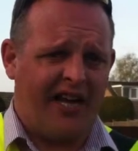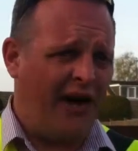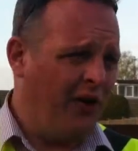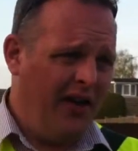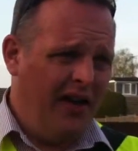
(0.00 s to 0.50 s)

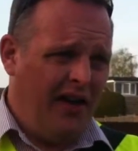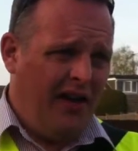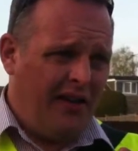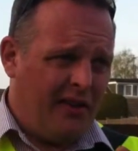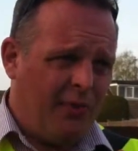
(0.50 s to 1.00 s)
Now,
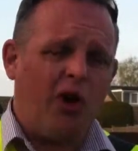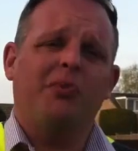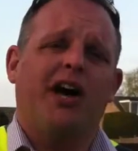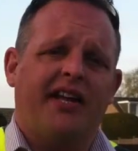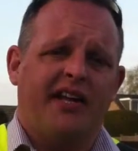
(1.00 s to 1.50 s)
the
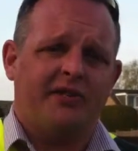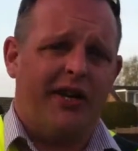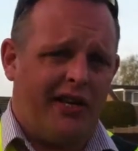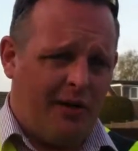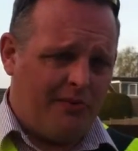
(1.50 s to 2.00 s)
bottom line is,
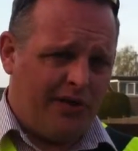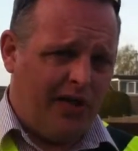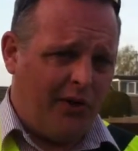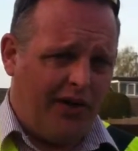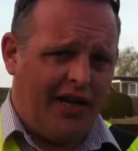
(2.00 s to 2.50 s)
when it comes to
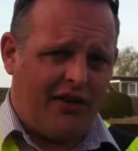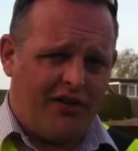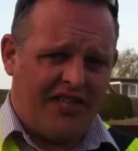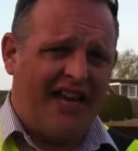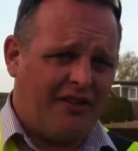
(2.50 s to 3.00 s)
local
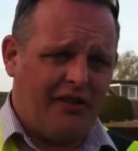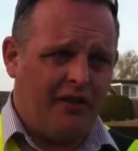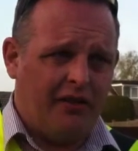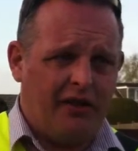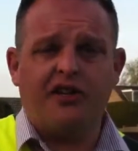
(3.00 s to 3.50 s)
elections and
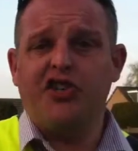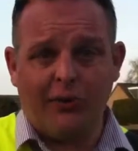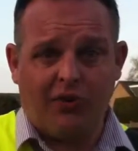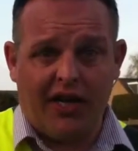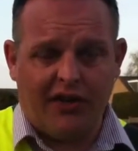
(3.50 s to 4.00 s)

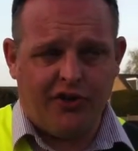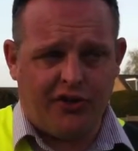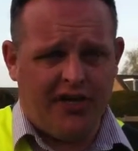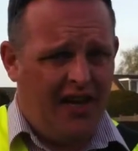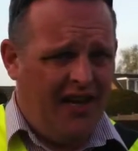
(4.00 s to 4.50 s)
general
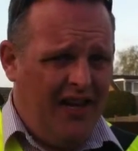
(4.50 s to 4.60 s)
elections,